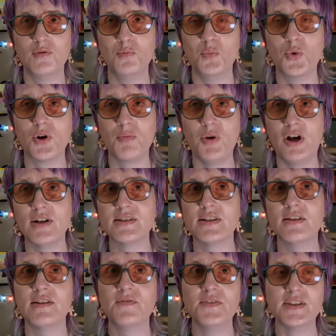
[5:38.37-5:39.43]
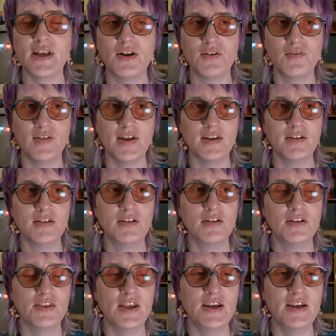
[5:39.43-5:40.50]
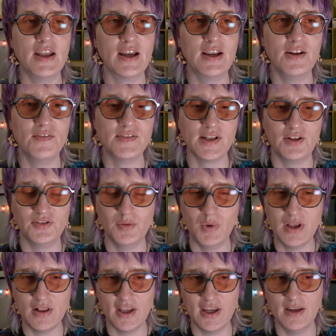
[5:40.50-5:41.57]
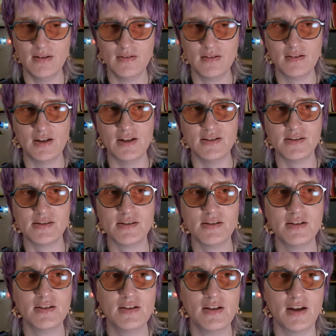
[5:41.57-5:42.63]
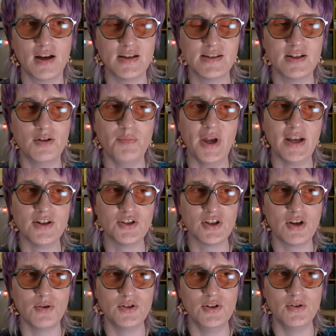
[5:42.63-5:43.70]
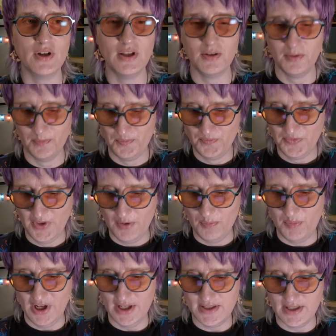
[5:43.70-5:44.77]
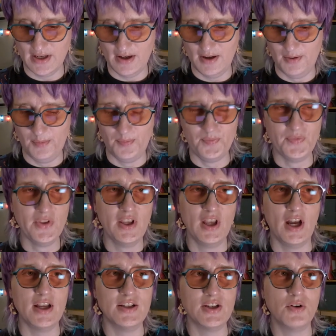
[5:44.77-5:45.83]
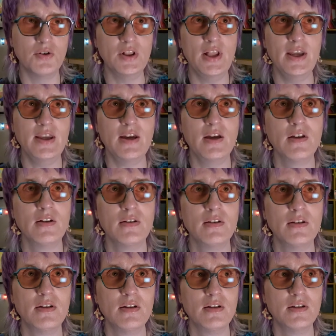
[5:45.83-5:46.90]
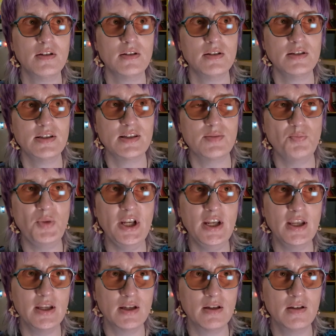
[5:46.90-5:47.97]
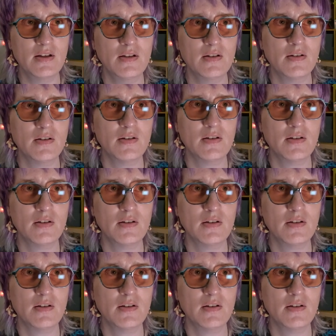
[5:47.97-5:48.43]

more positives out of it than negatives ultimately, because I still managed to go do it. But um, I don't like spinning.